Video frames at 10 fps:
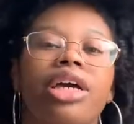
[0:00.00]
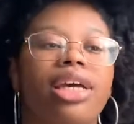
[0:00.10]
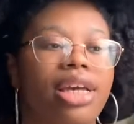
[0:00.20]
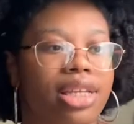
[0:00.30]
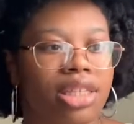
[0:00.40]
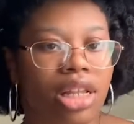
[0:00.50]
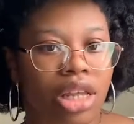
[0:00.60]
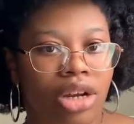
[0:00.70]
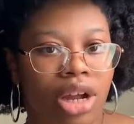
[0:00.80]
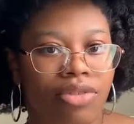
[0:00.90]
He's the
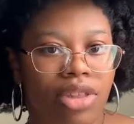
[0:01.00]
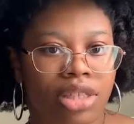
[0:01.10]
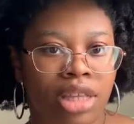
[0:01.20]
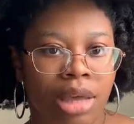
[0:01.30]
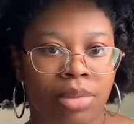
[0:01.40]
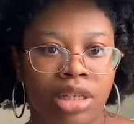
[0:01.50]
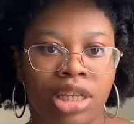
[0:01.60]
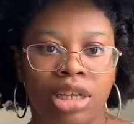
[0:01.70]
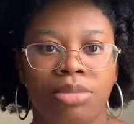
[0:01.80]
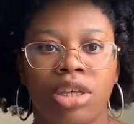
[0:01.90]
leader of this gaming
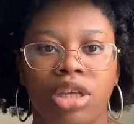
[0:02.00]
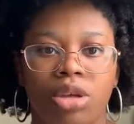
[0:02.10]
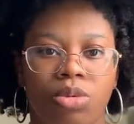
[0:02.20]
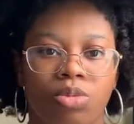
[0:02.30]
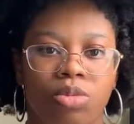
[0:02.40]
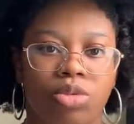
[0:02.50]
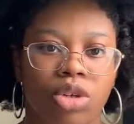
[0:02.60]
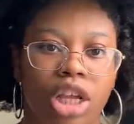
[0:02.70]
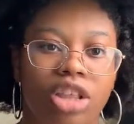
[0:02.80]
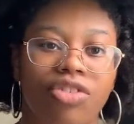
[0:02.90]
team. He
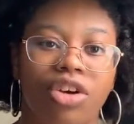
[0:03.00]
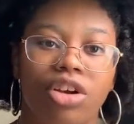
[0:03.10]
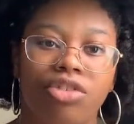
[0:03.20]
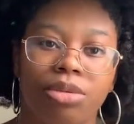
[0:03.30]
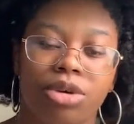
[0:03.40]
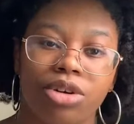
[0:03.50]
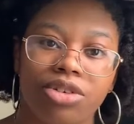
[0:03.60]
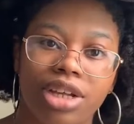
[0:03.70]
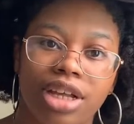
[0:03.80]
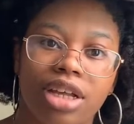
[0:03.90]
transferred from
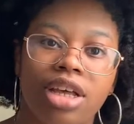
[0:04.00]
Korea.